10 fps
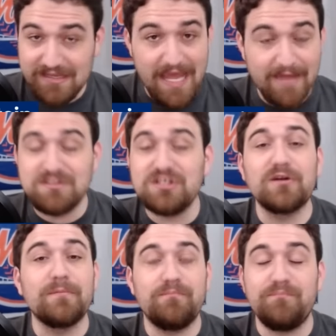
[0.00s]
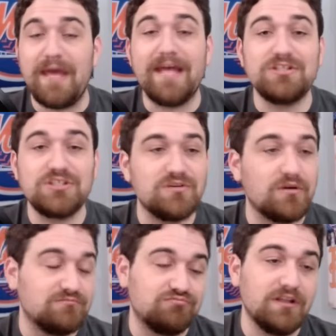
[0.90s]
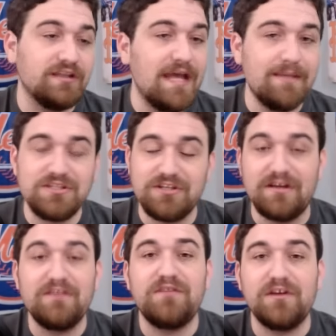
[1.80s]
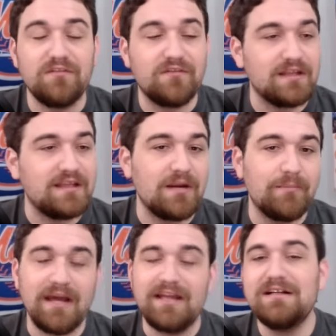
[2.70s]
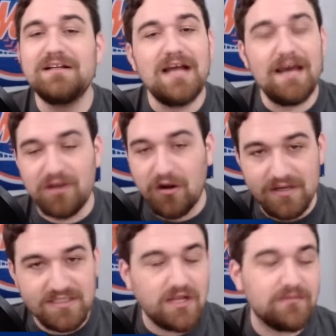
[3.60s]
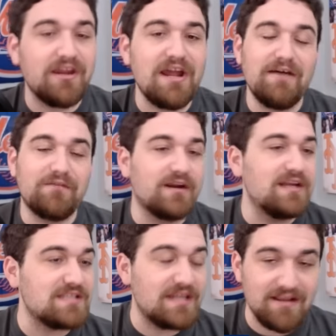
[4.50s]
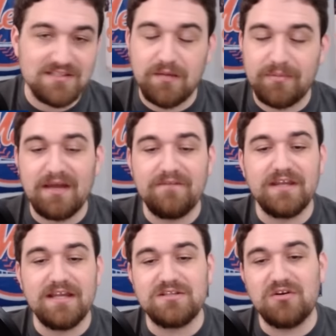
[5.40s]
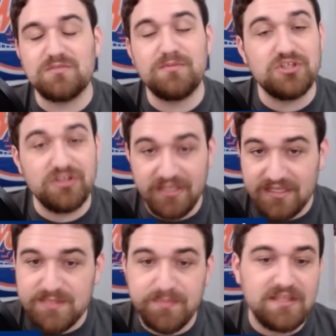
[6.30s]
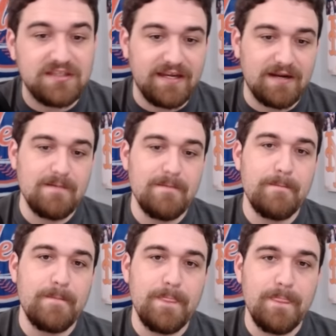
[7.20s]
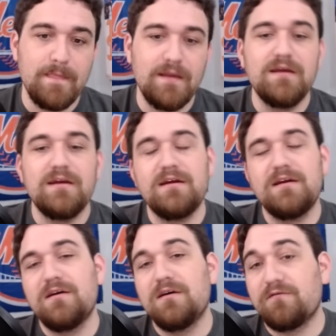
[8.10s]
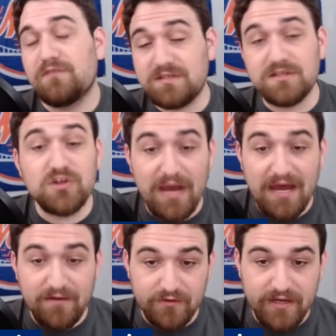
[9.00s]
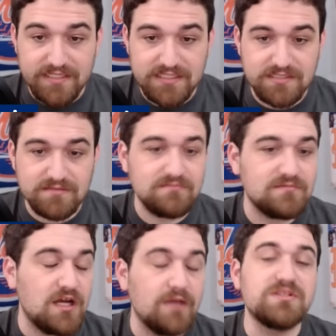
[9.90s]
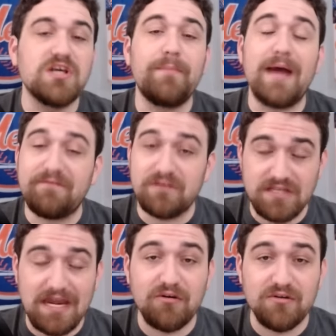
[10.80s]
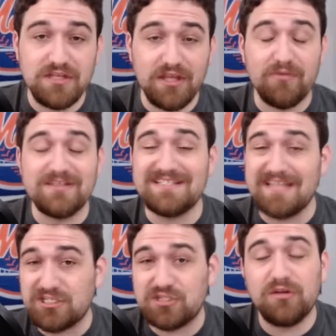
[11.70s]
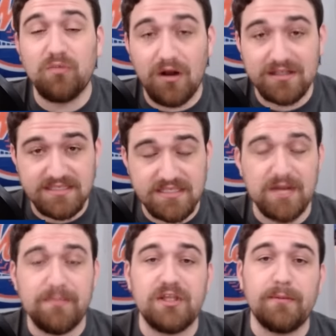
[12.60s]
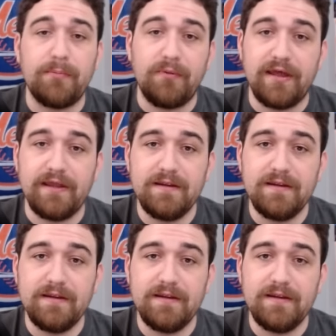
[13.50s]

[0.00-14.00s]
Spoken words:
empty your bench, or really empty your infields right there by having already subbed out Alvarez and now subbing out Vientos, but you needed speed there. Francisco Alvarez comes up after Tyrone Taylor was intentionally walked to set up a double play.